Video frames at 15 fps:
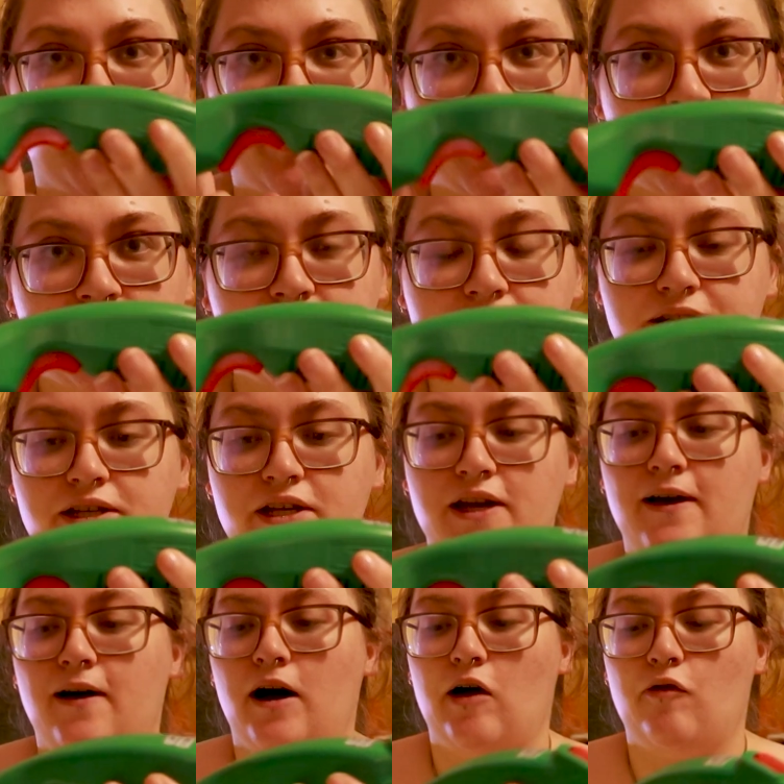up this.
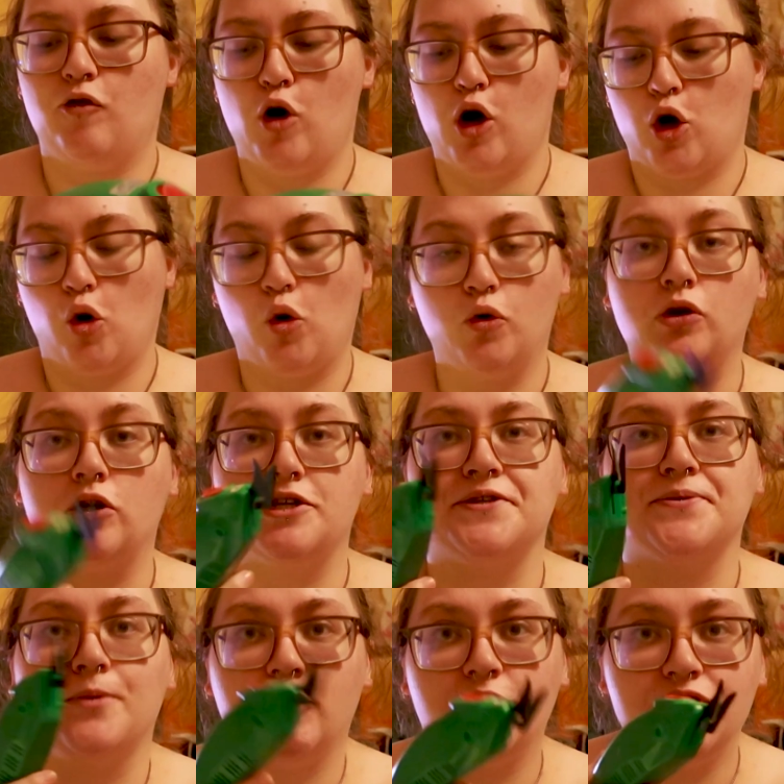I've got a
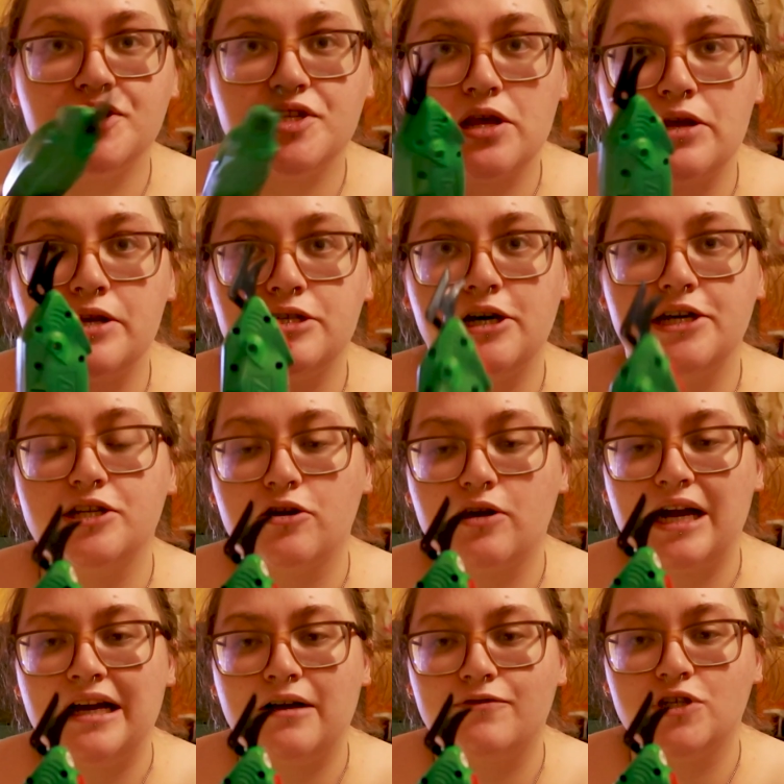cordless one so that I
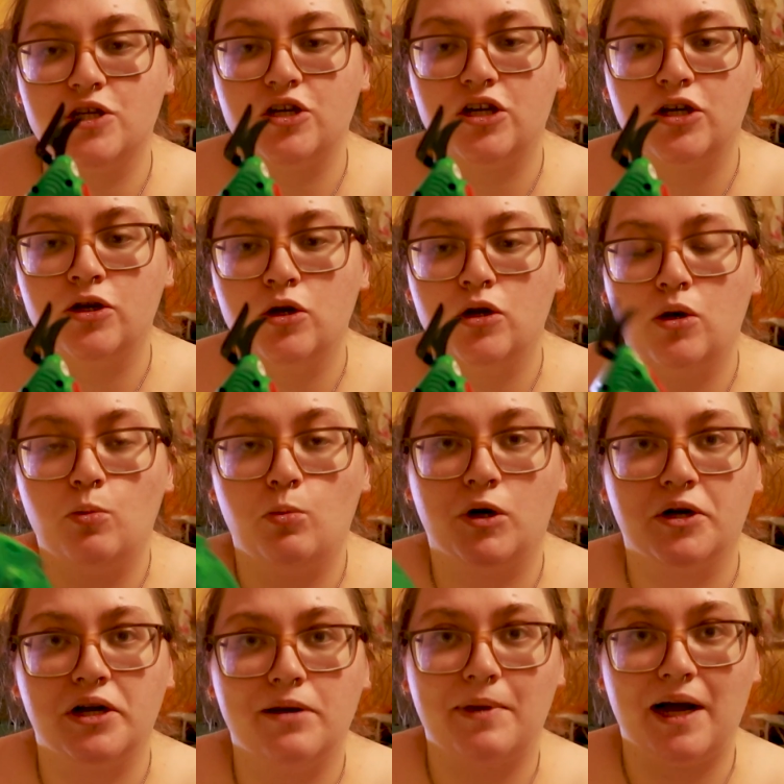don't have to
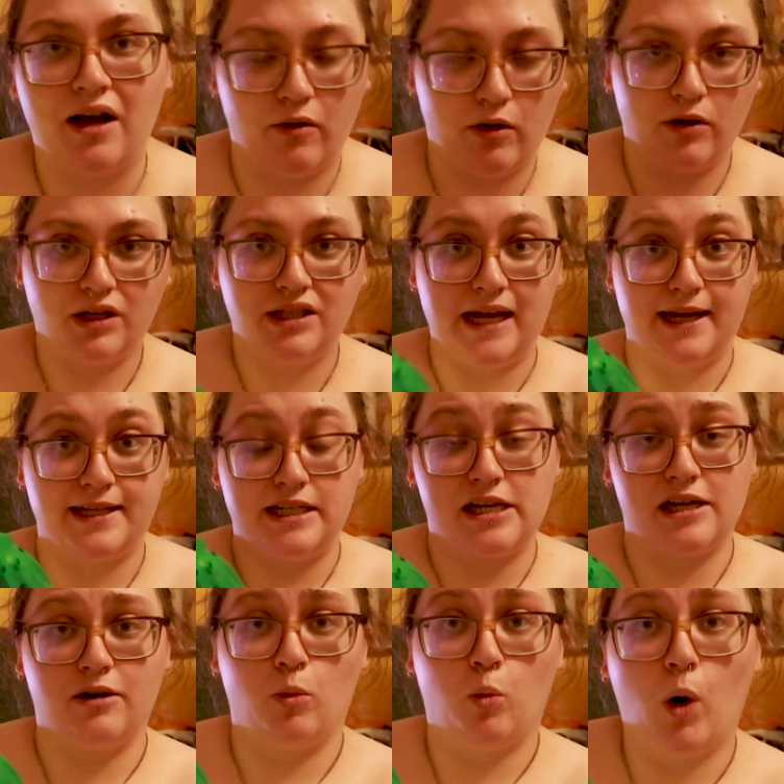worry about
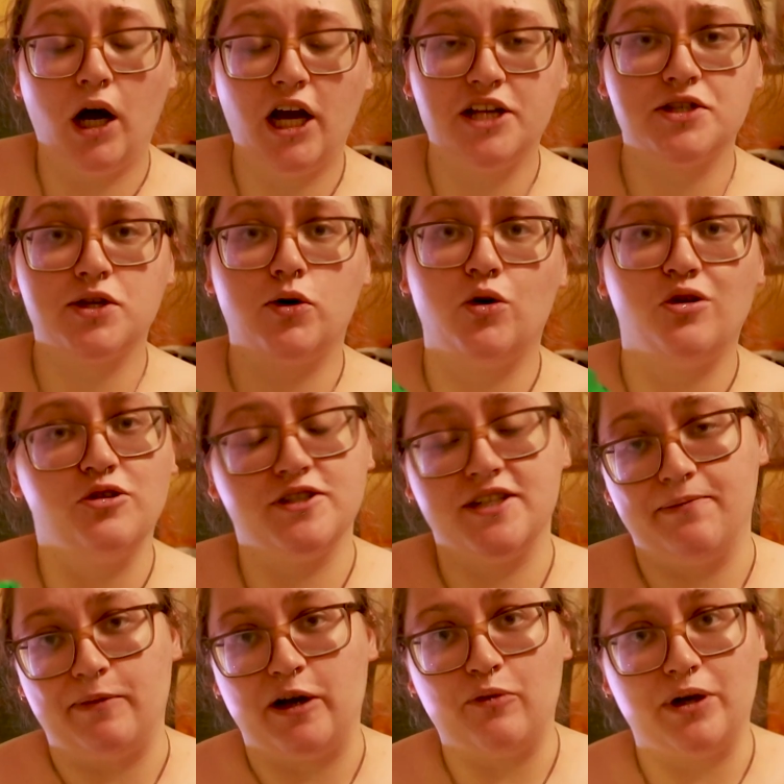getting wires
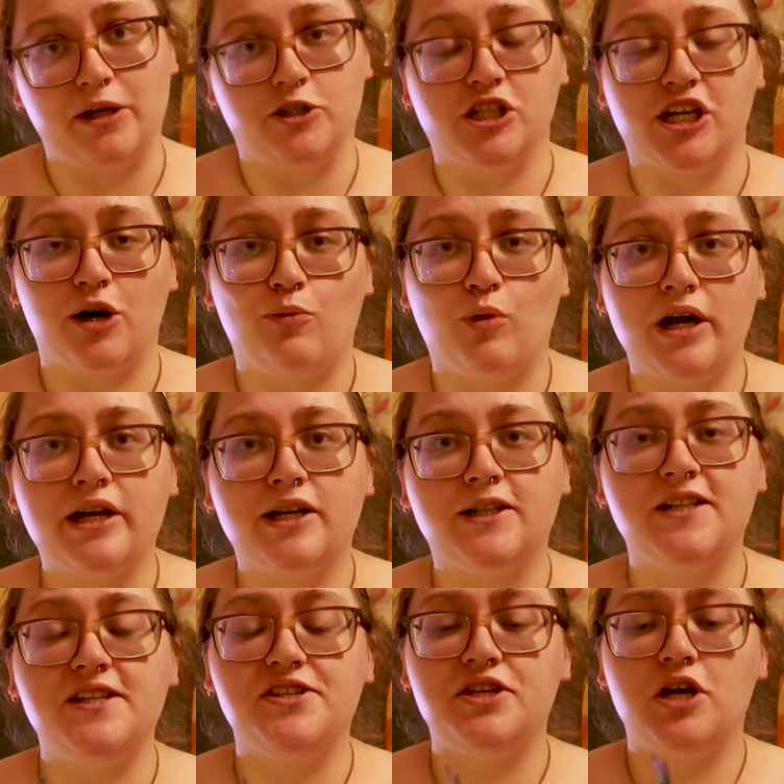caught in my wheelchair
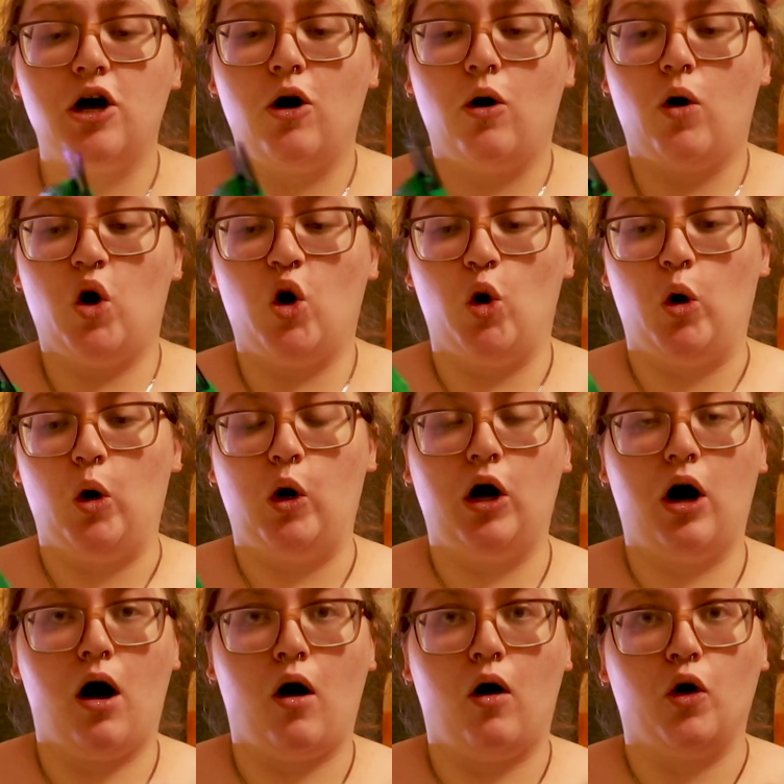wheels
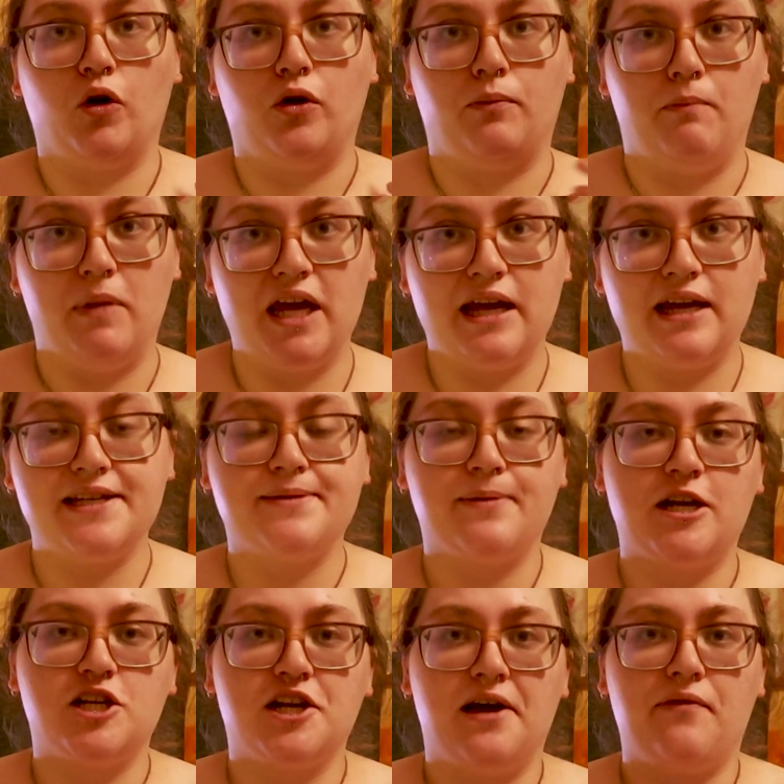or on me,
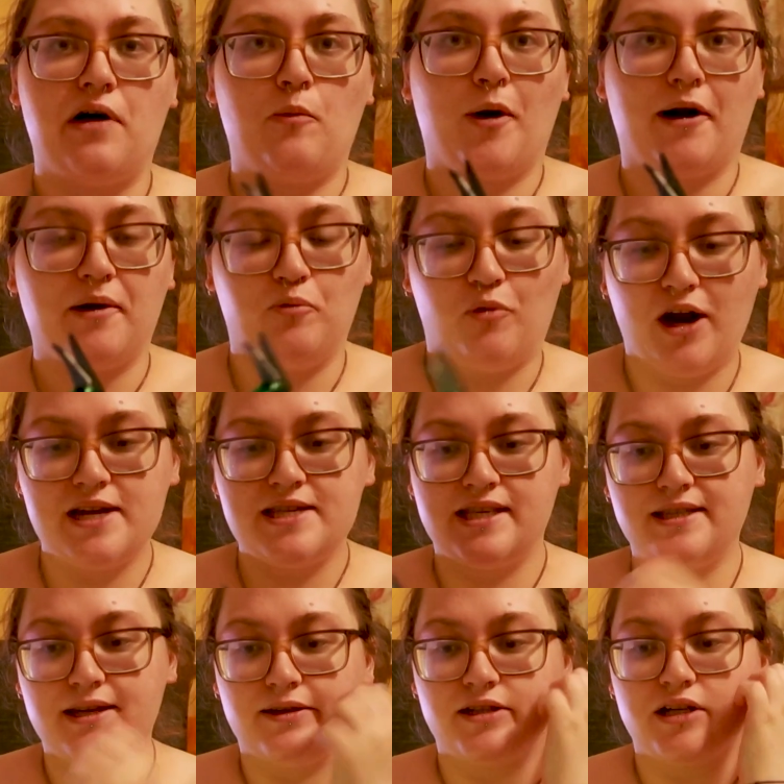especially if I'm wearing
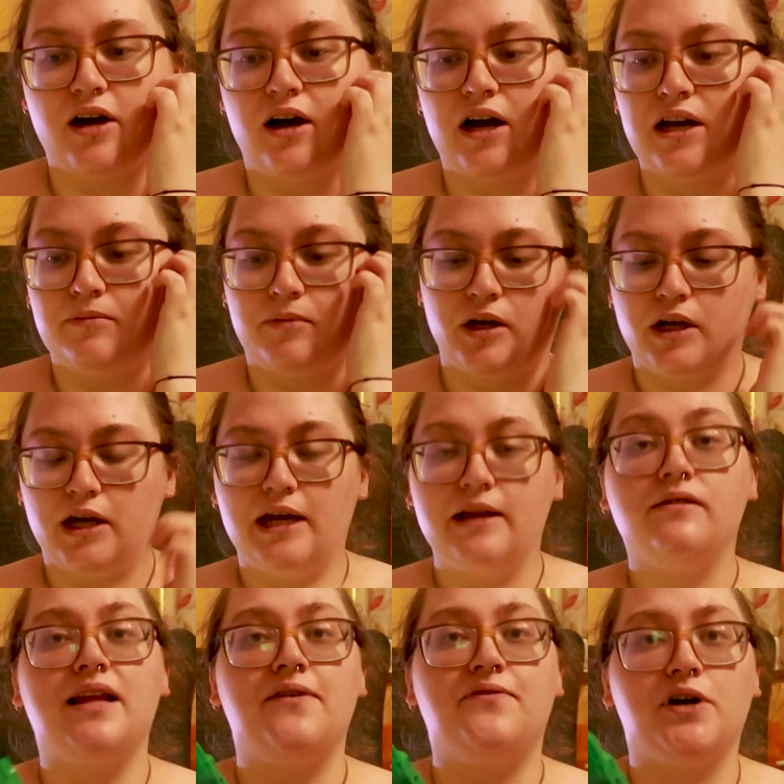braces at the time.
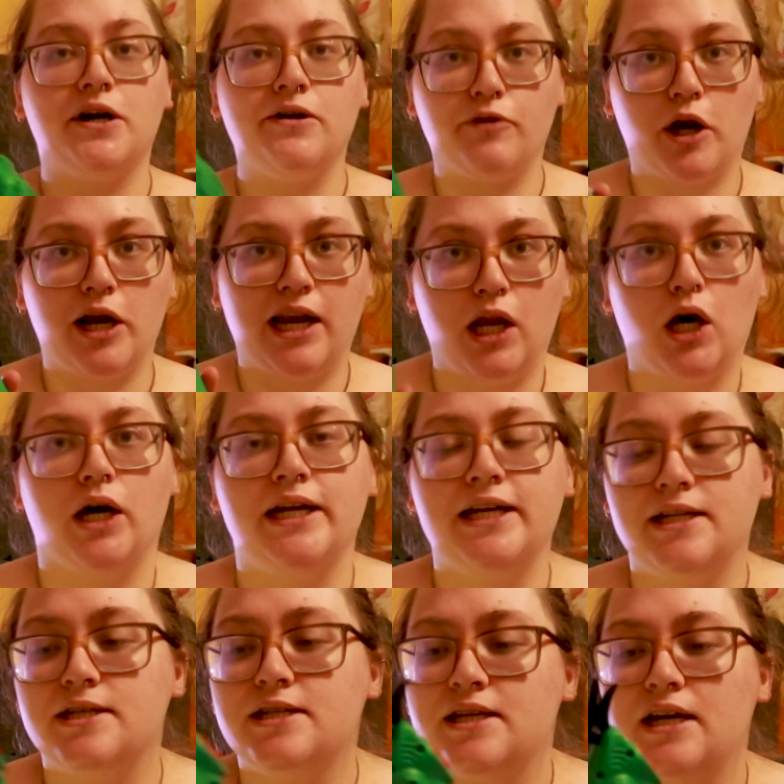They're very, very
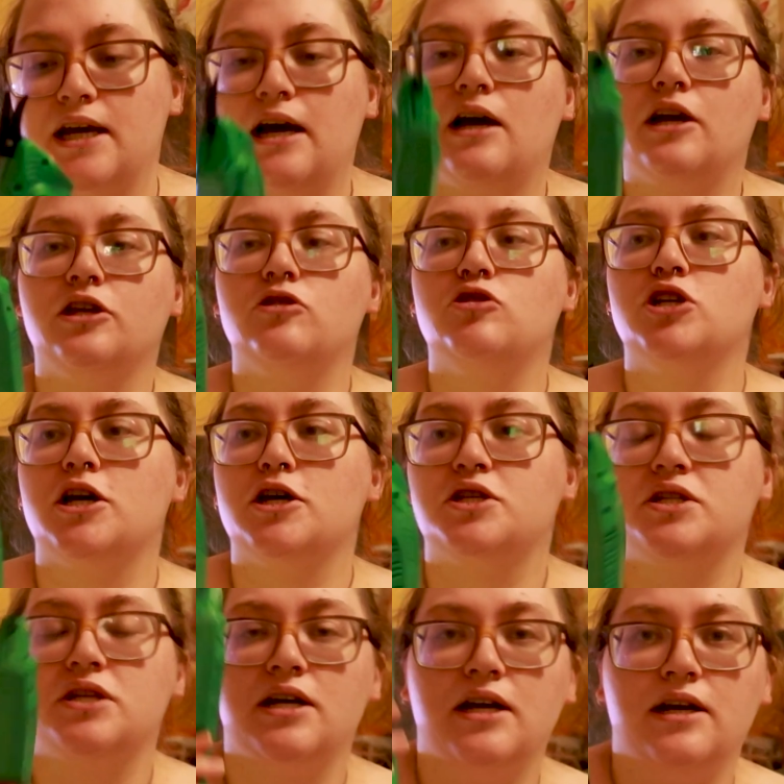light.
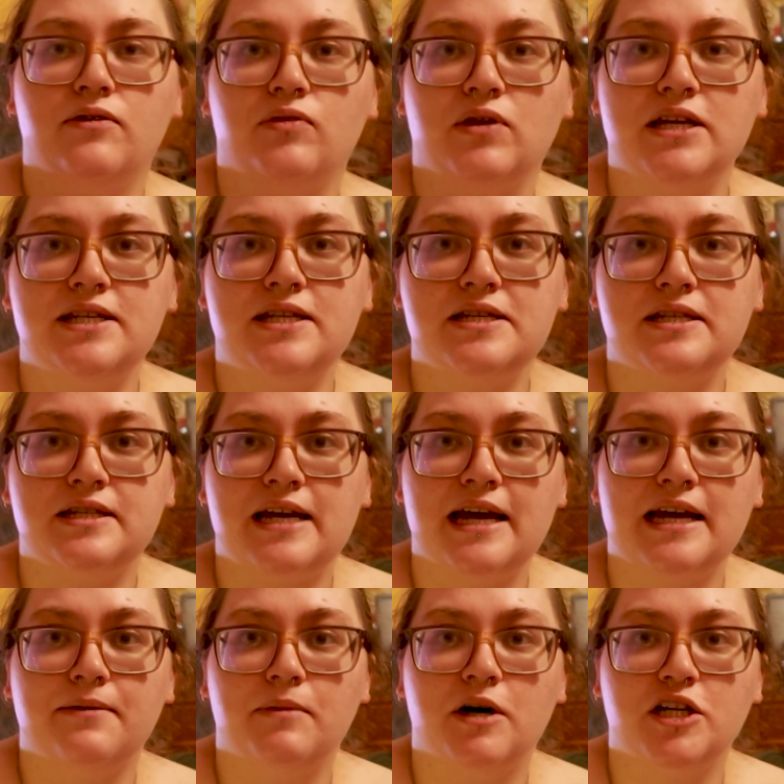This doesn't
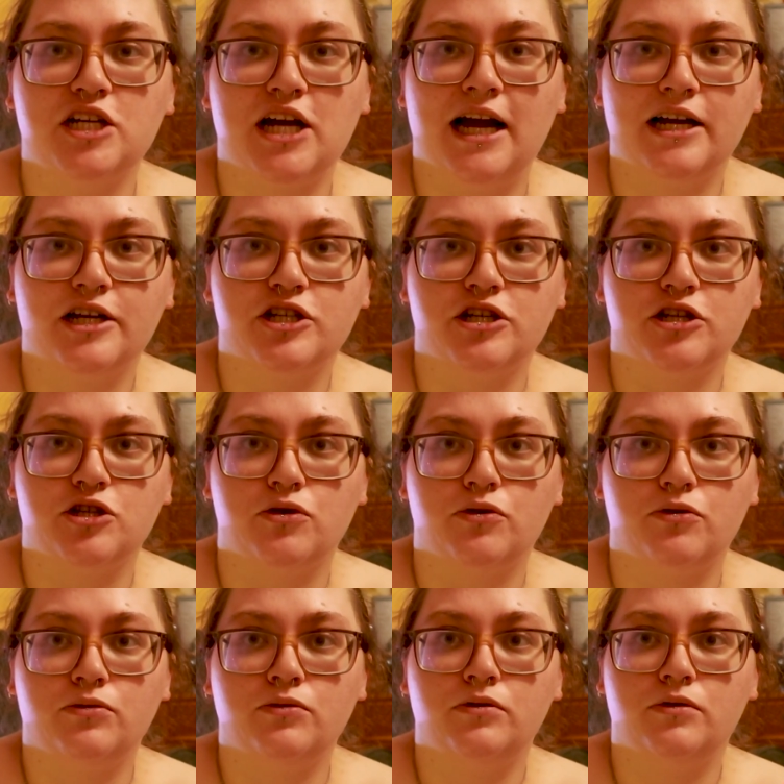take much action at
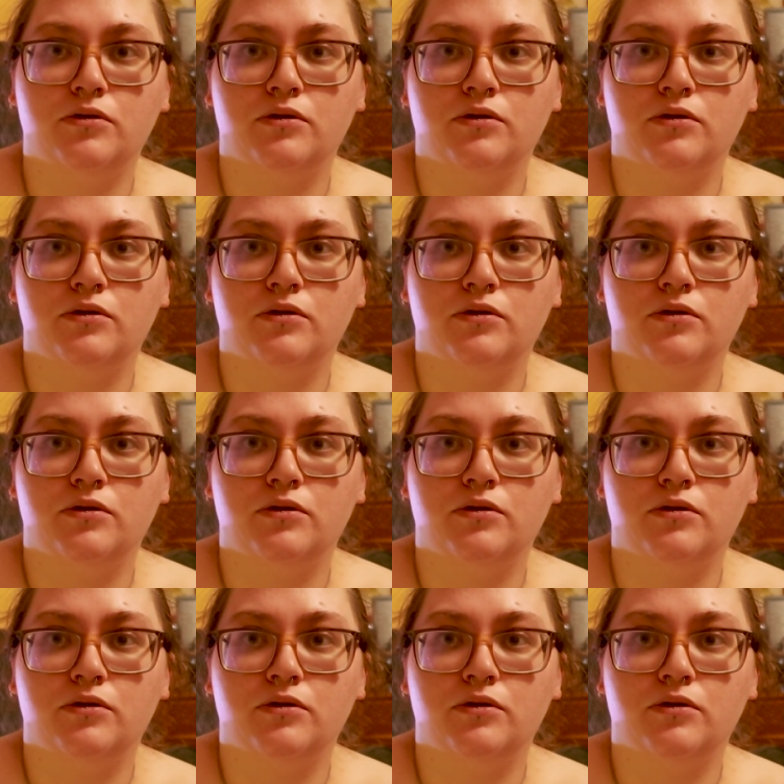all.